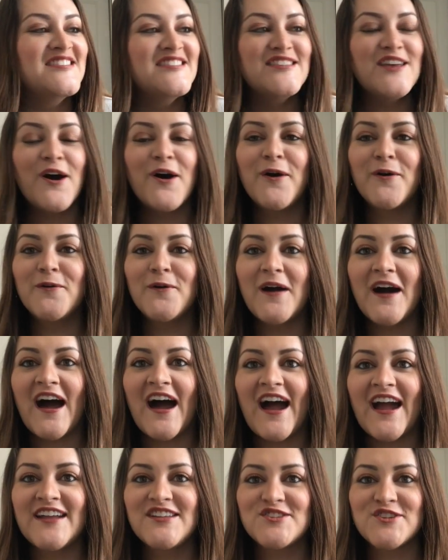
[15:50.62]
So
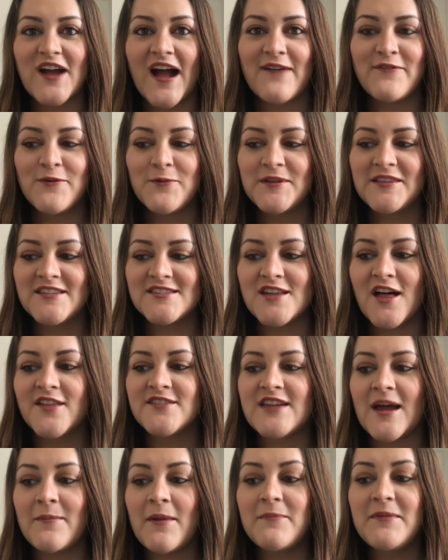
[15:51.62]
I travel with this all
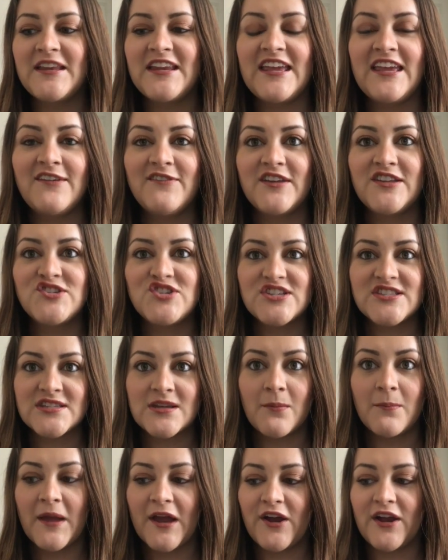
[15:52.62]
the time. I mean, even just
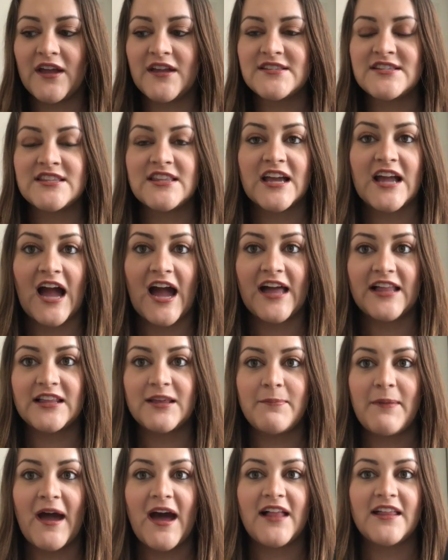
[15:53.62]
comparing it to the
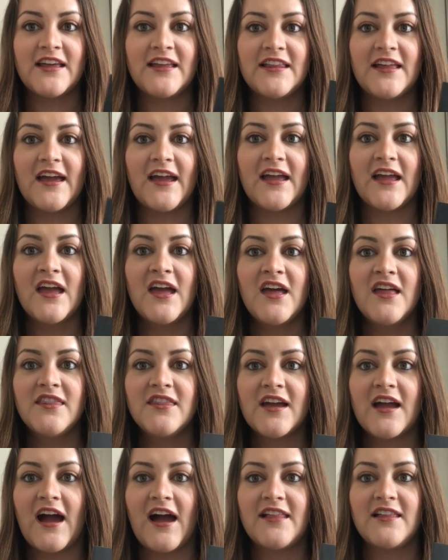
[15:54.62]
Kylie palette, like
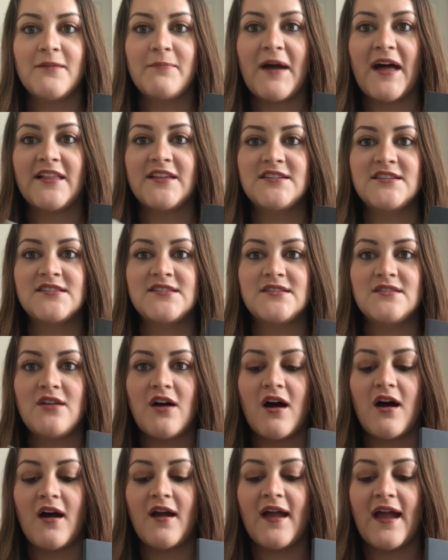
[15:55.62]
the Kylie palette does
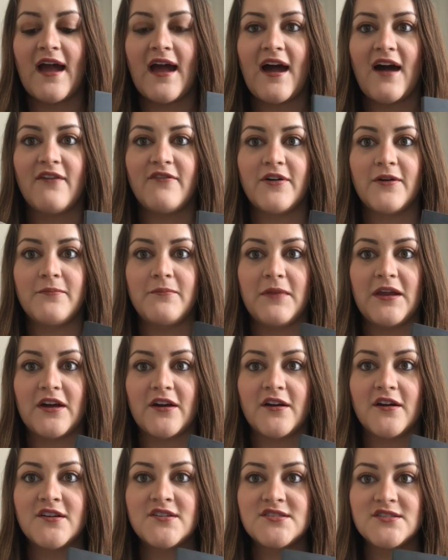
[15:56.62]
not have a
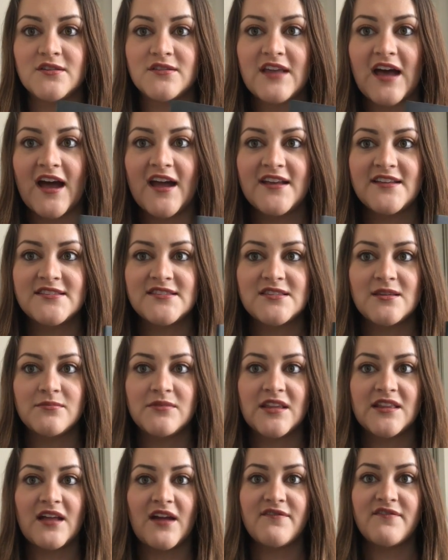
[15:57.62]
mirror. So that is
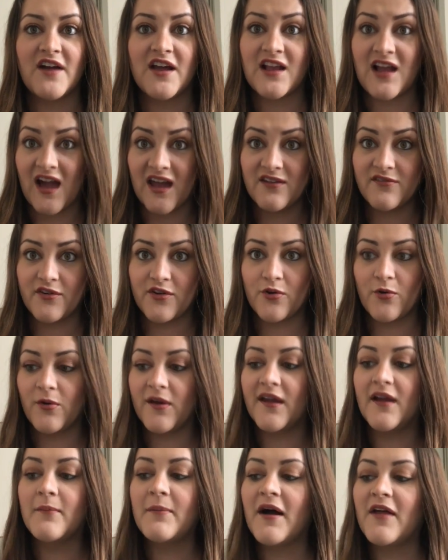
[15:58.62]
something that I find kind of
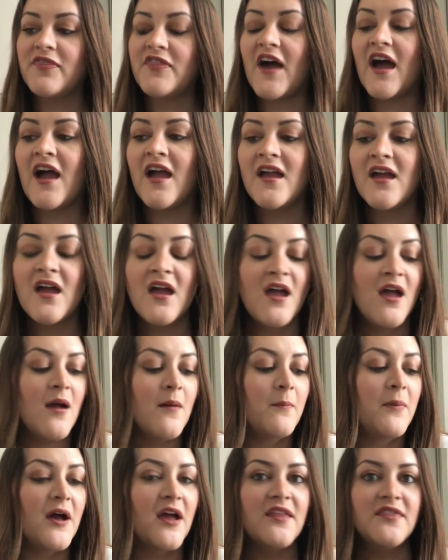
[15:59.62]
annoying about that.
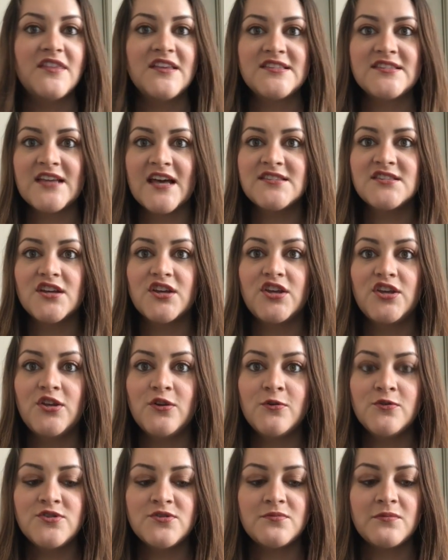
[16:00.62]
But this has a
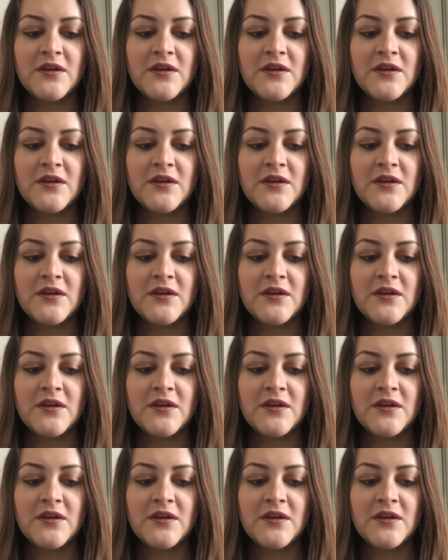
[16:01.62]
huge